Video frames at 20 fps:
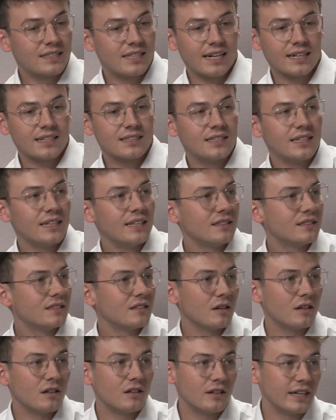taxes
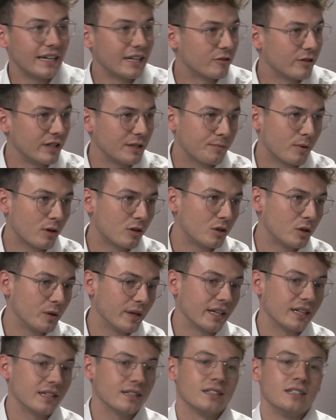or increase
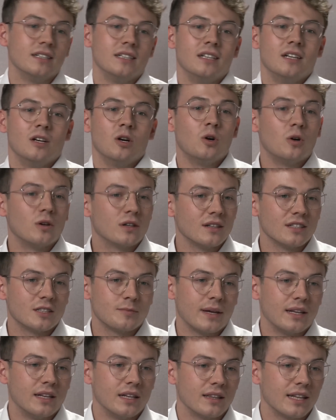borrowing or cut
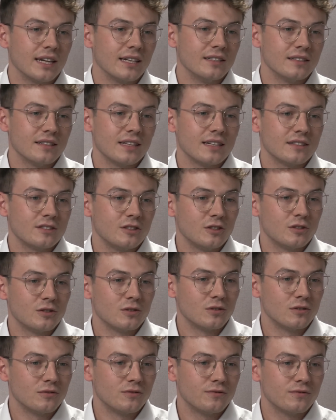spending. That's your
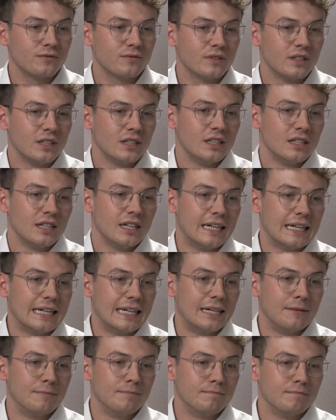sort of
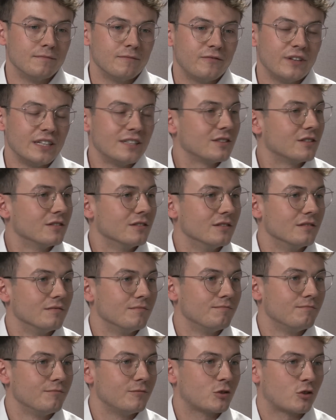fiscal
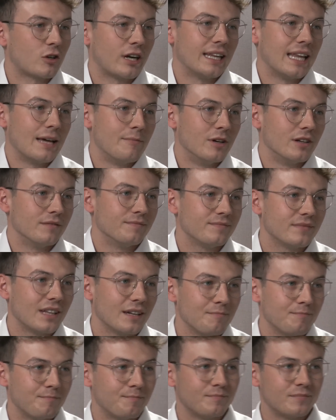trilemma
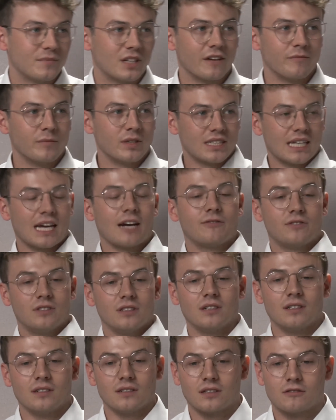that governments have
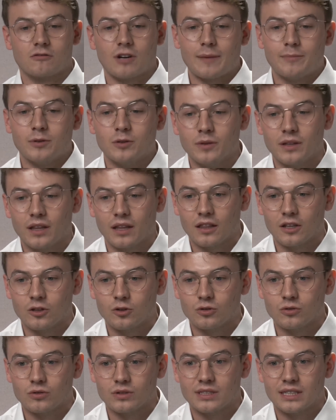to grapple with in the short